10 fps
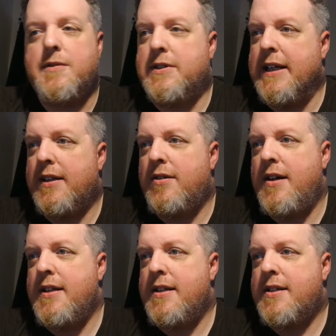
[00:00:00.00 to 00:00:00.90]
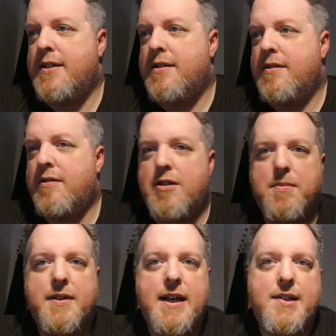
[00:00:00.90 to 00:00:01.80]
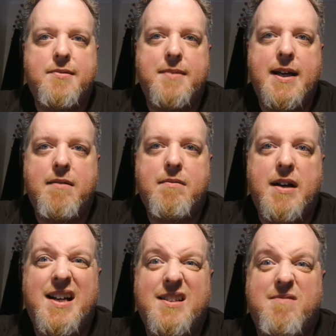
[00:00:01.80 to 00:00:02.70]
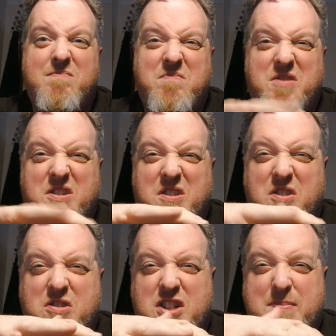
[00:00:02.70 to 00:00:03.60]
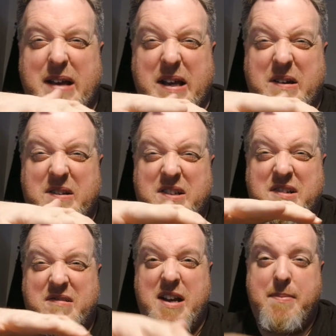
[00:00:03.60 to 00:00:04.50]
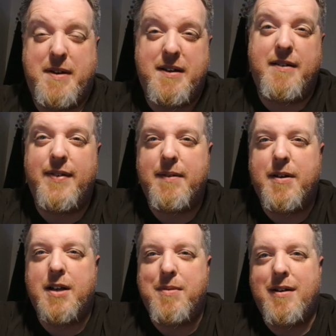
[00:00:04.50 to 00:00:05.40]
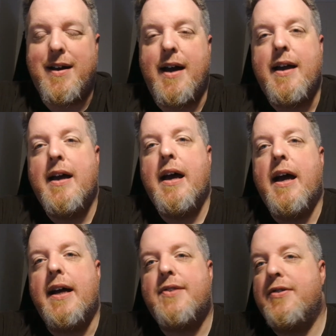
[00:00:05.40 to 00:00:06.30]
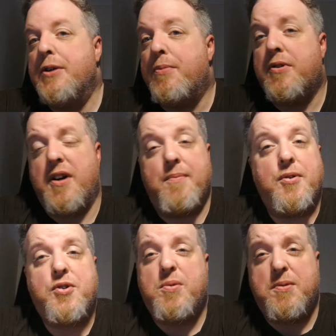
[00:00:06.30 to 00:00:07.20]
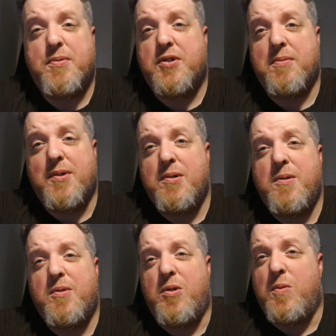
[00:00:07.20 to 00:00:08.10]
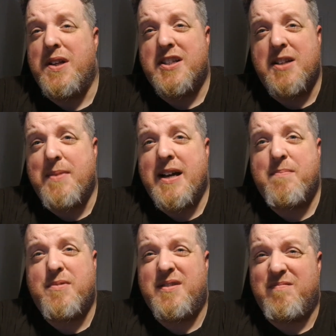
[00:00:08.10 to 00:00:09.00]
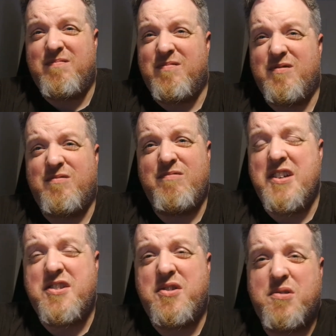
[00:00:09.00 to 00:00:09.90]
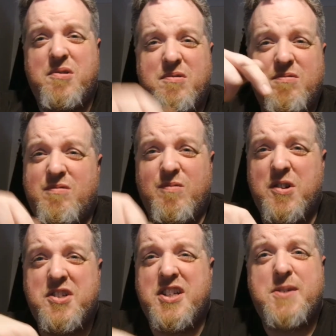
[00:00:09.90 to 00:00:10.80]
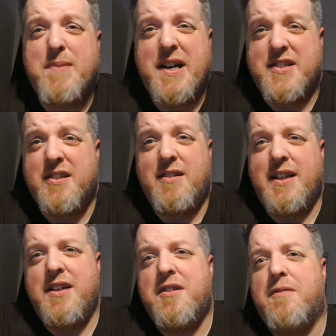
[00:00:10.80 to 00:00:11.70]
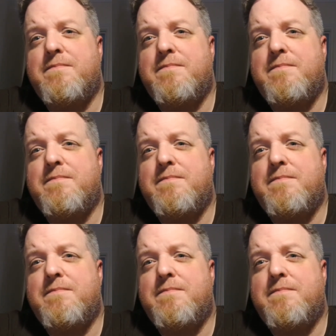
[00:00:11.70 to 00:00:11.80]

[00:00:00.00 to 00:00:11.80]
Deadline is a couple of days from now, and I'm just about going to scrape it. I think we're going to be okay. It's a new book. I'm not sure what the book's going to be called or when it's going to be out, but rest assured, watch this space and I'll let you know.